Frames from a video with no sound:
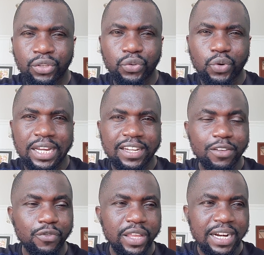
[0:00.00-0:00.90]
you can
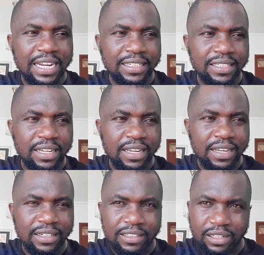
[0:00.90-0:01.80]
give the rat
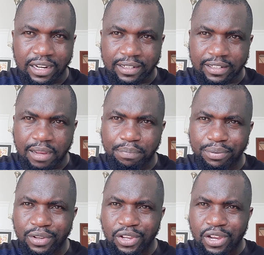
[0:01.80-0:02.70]
a, a trap,
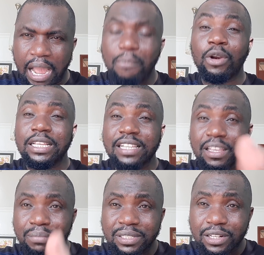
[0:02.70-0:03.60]
ama
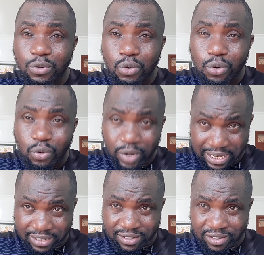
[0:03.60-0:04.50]
kimbiza to
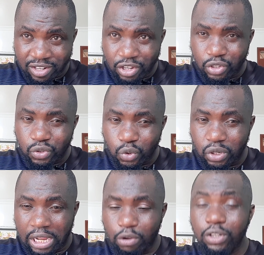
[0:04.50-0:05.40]
rat. So
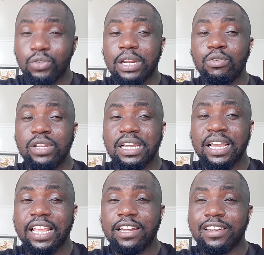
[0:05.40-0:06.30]
according to Raila Odinga,
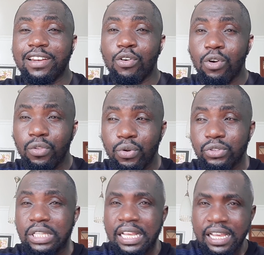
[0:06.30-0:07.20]
he had tried all
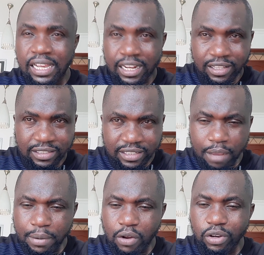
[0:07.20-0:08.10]
those, and this
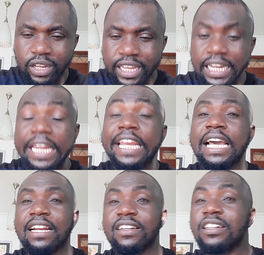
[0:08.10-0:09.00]
time round he laid
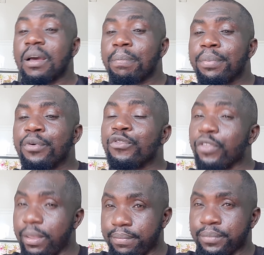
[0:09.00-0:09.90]
a trap for
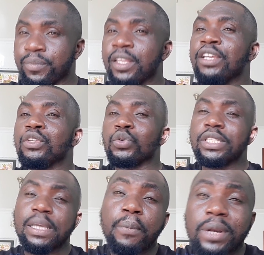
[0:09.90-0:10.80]
them. So his
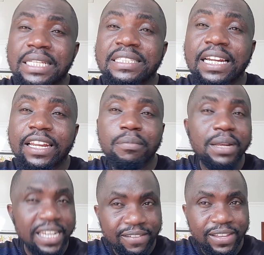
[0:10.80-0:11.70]
supporters started
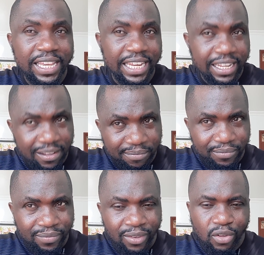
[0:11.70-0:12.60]
believing in him.
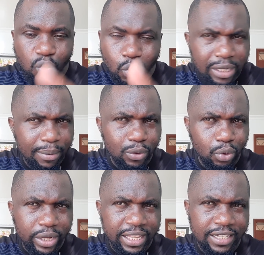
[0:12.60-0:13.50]
What about
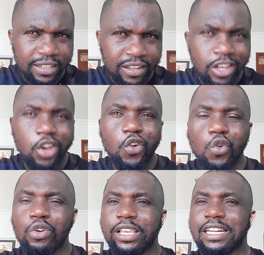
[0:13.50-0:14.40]
Uhuru Kenyatta?
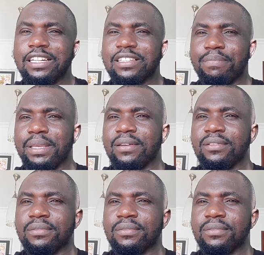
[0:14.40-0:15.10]
Uhuru Kenyatta disappeared,